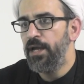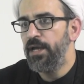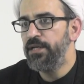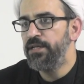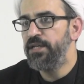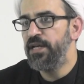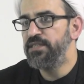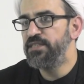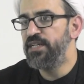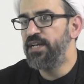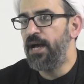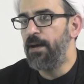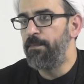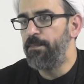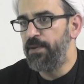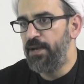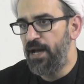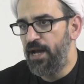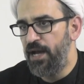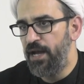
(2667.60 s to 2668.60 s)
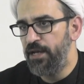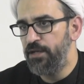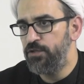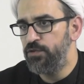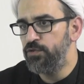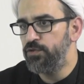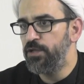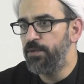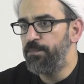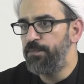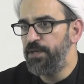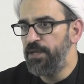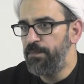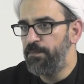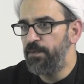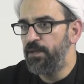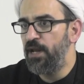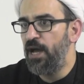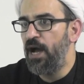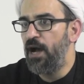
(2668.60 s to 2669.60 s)
it doesn't apply to the
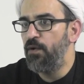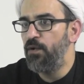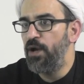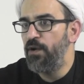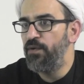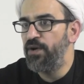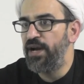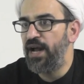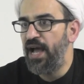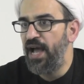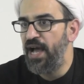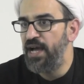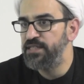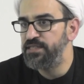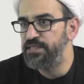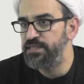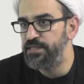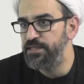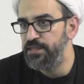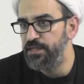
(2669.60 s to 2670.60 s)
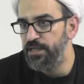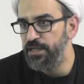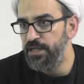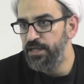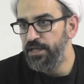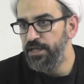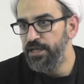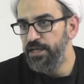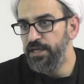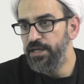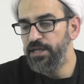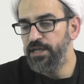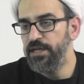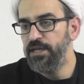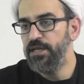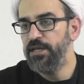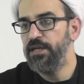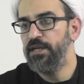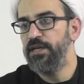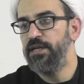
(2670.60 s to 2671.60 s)
people however as
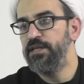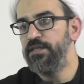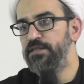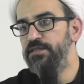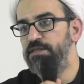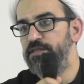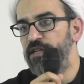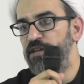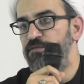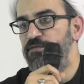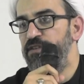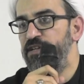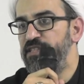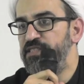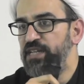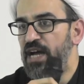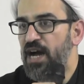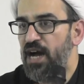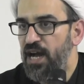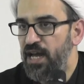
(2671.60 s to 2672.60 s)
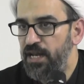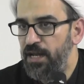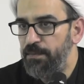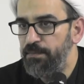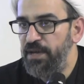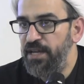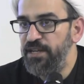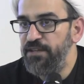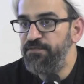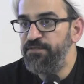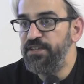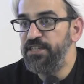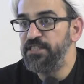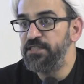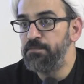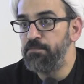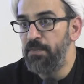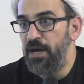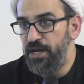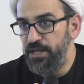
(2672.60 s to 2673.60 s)
he is, if he is alam and if he
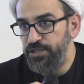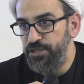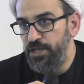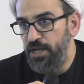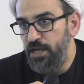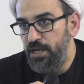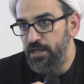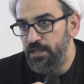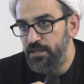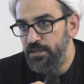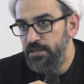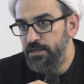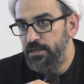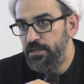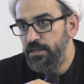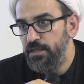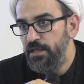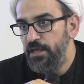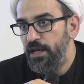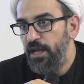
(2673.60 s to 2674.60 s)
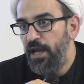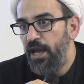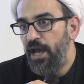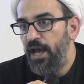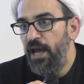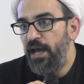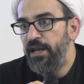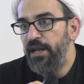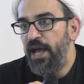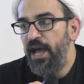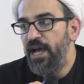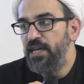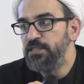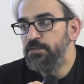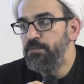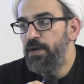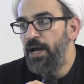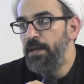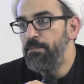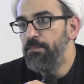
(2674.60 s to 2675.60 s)
is marja, and
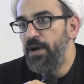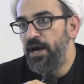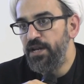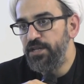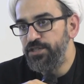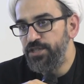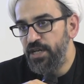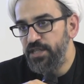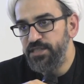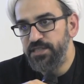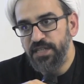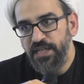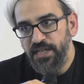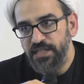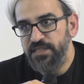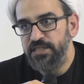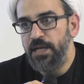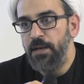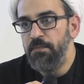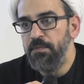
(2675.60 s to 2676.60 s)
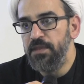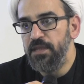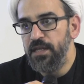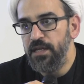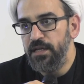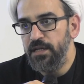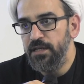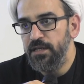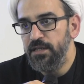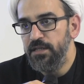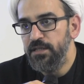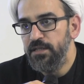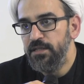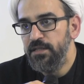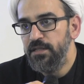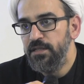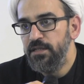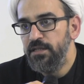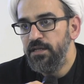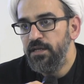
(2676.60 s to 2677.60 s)
as my marja says something,
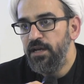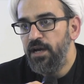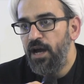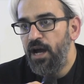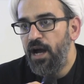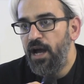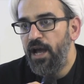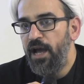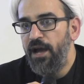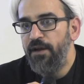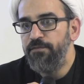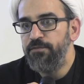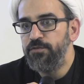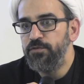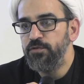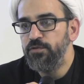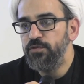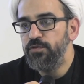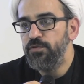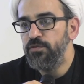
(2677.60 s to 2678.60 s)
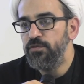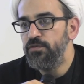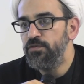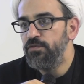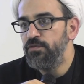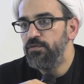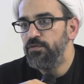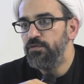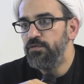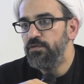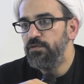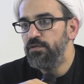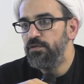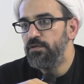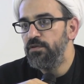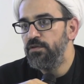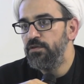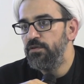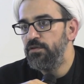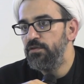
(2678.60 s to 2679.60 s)
I have
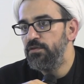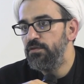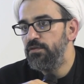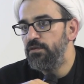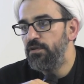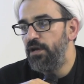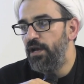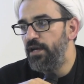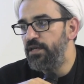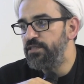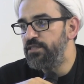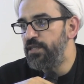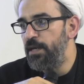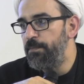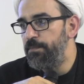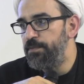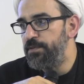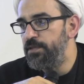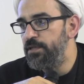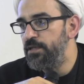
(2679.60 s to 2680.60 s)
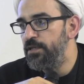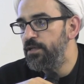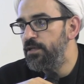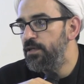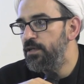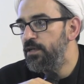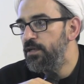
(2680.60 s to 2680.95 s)
to accept. So